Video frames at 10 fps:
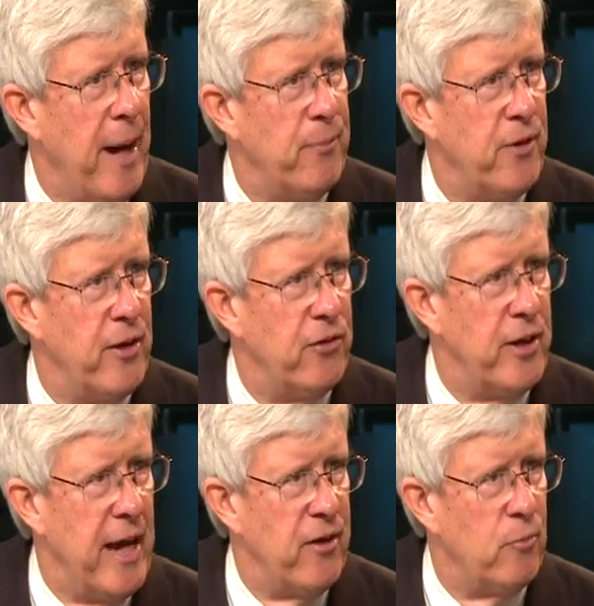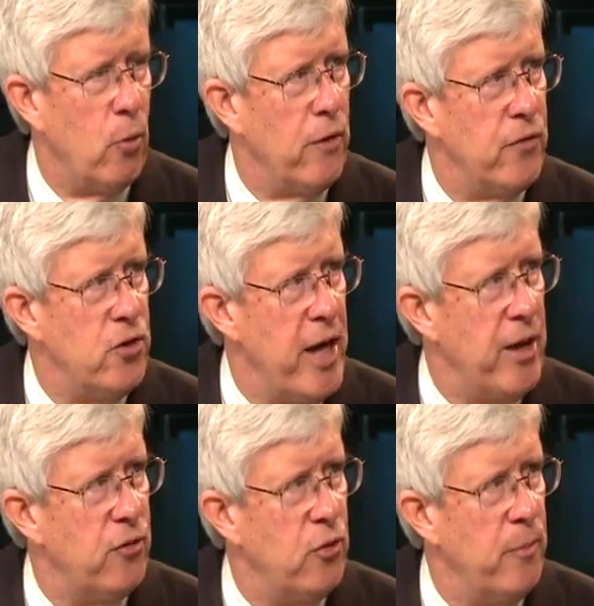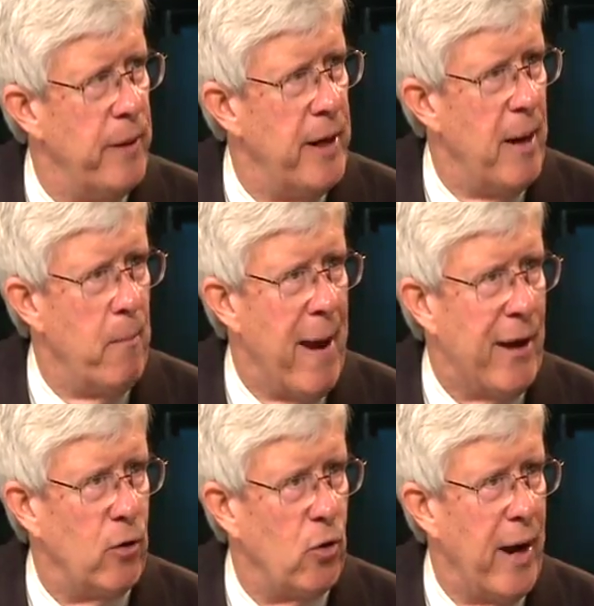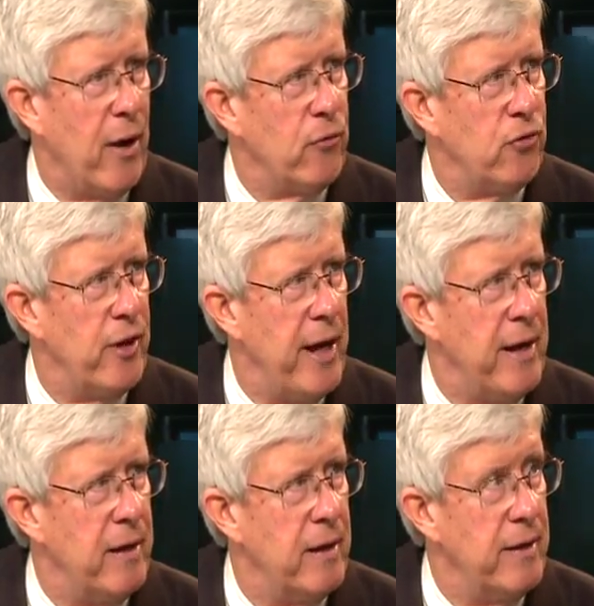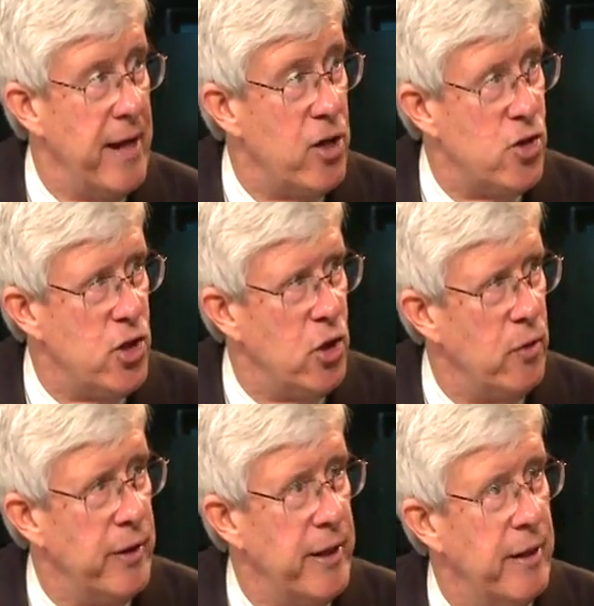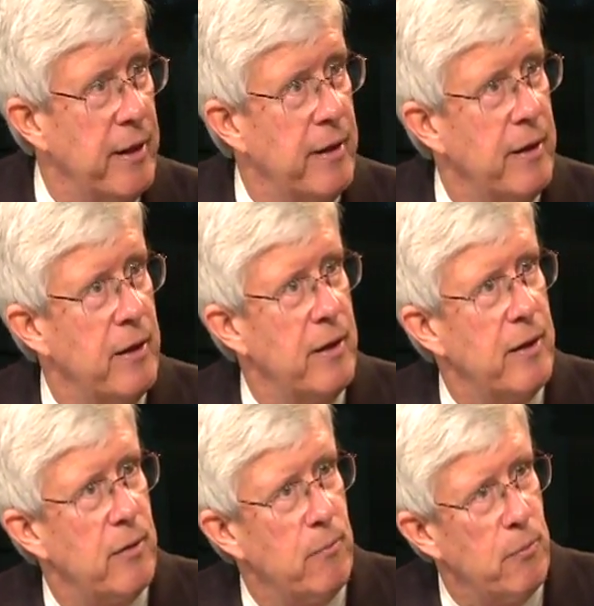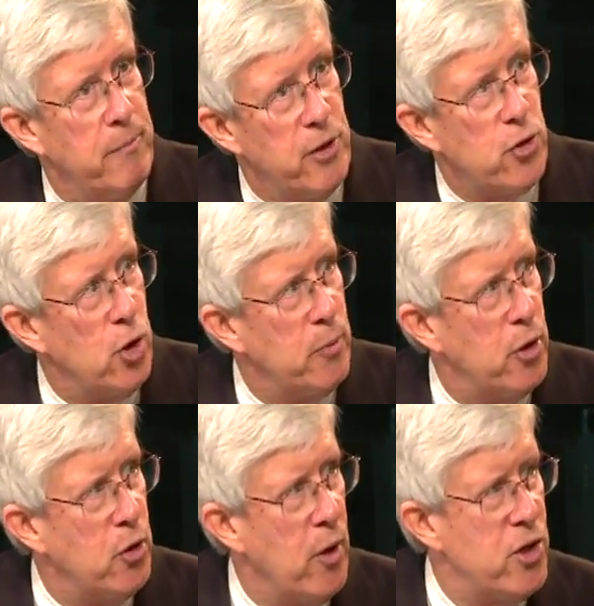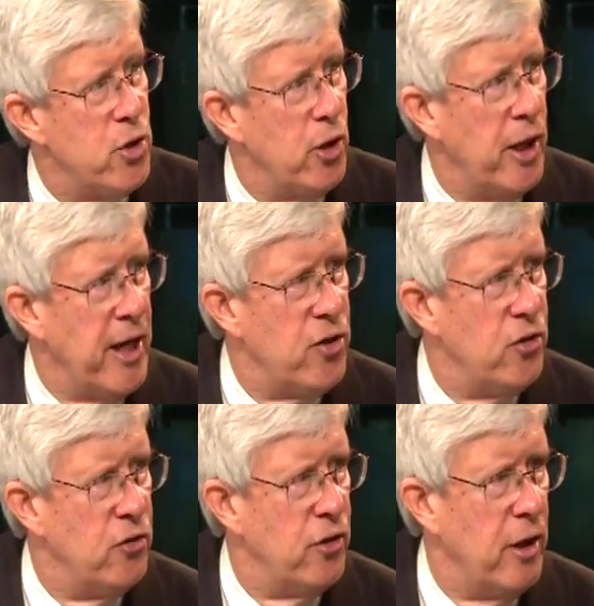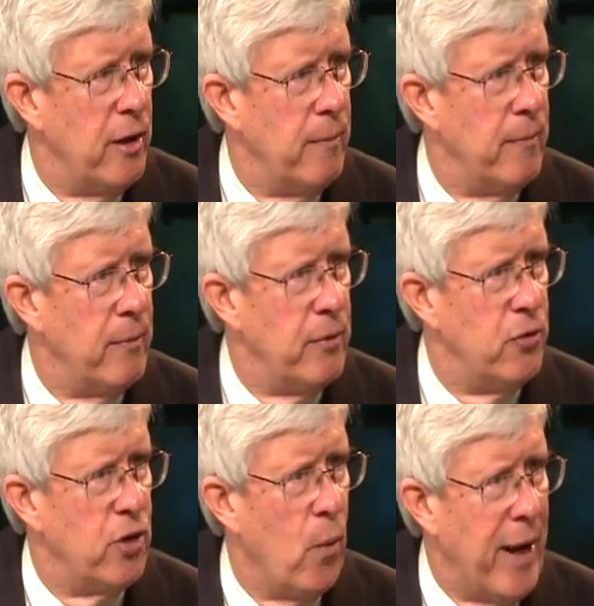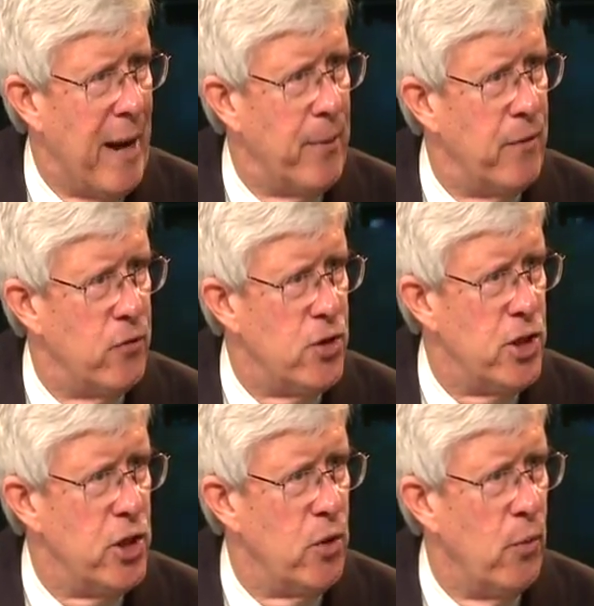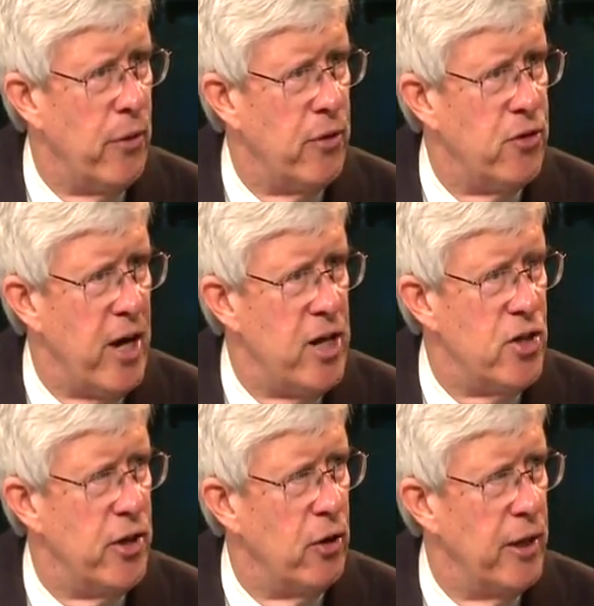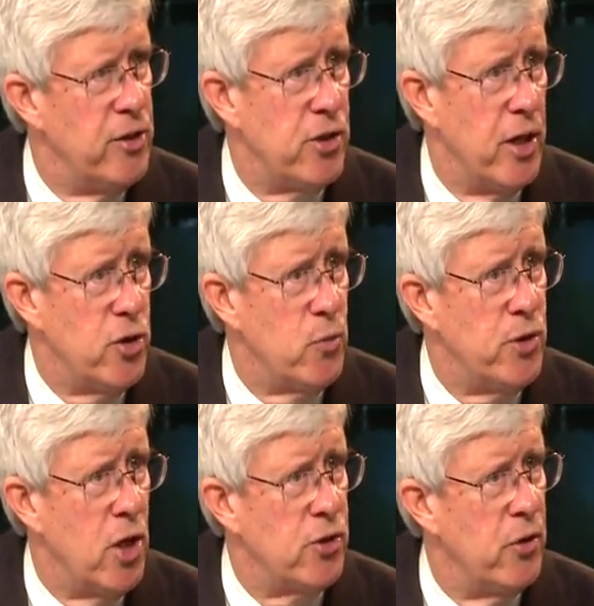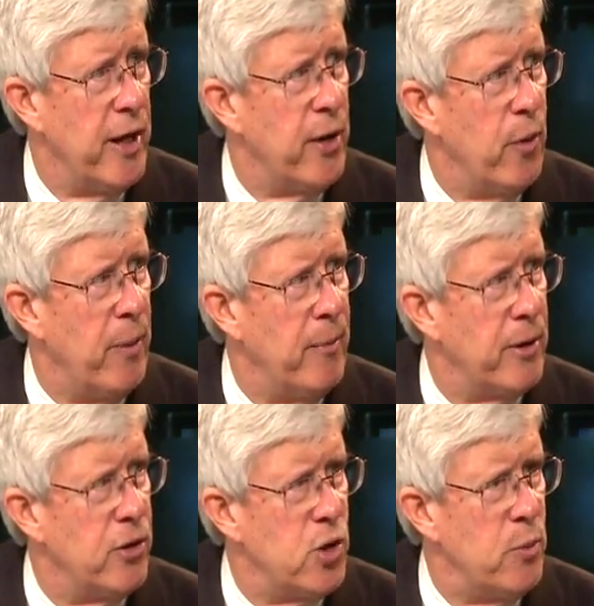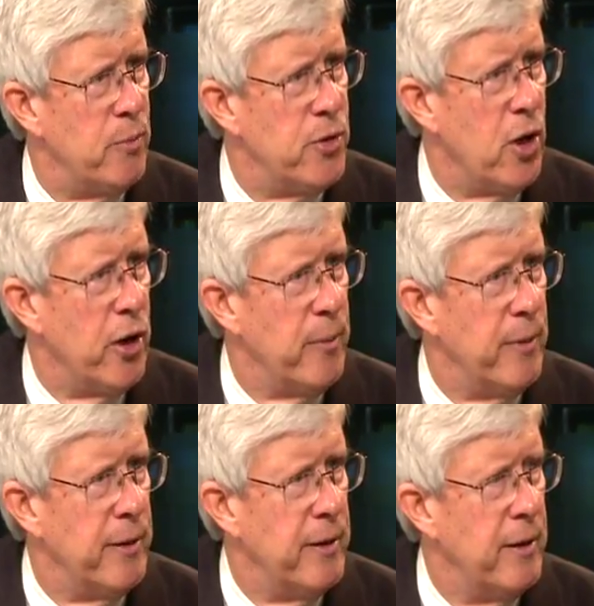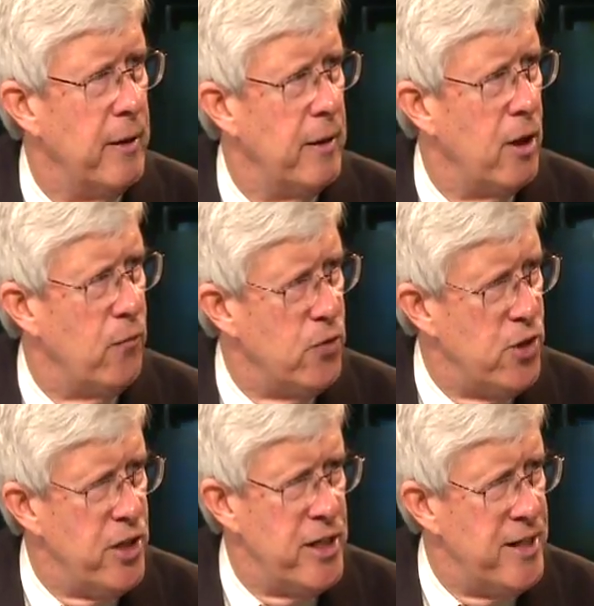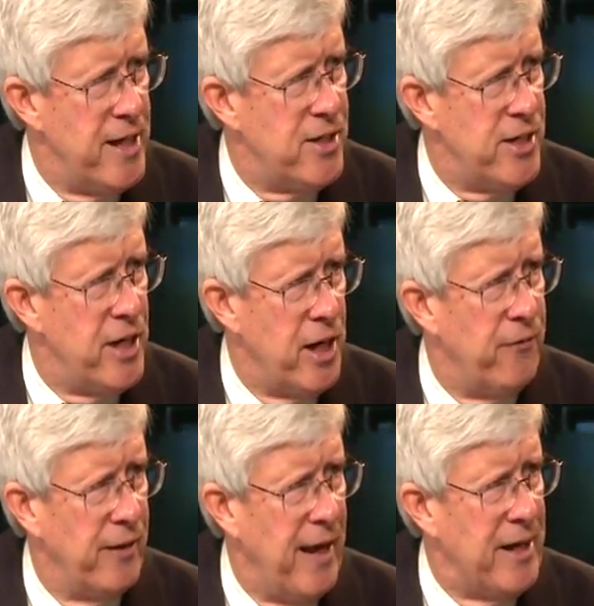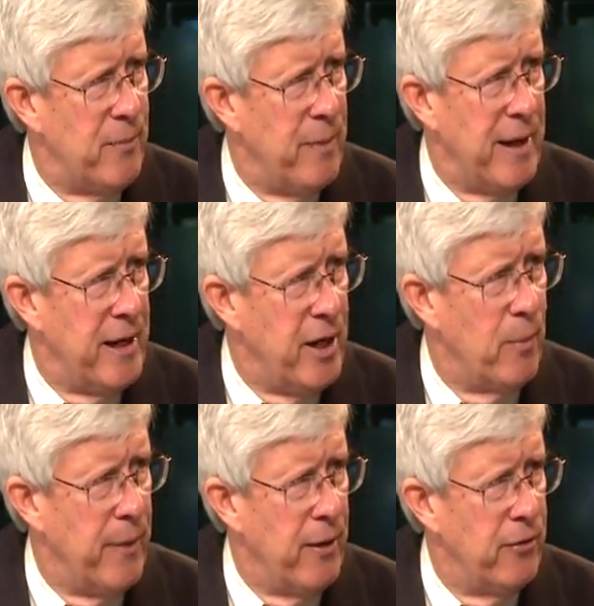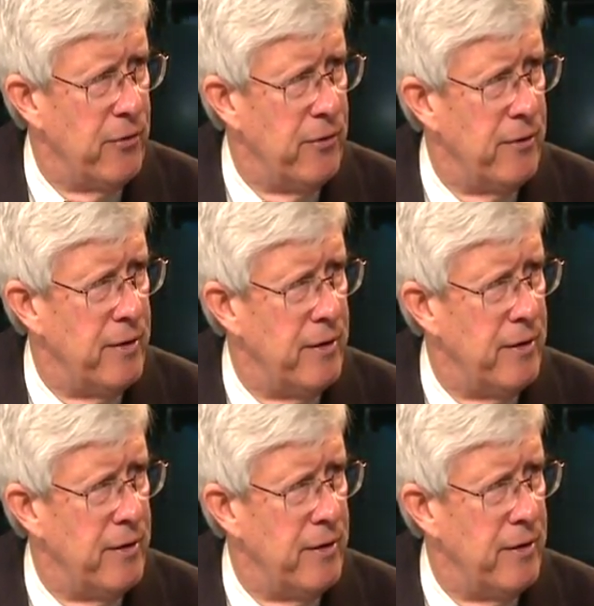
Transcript: perhaps Tennessee has more of a chance to be a battleground state next year in the midterm congressional elections. Um, you saw what happened in Virginia with the change in their legislature, which also had a Republican supermajority, but are Virginia and Tennessee enough alike to make any comparisons? No,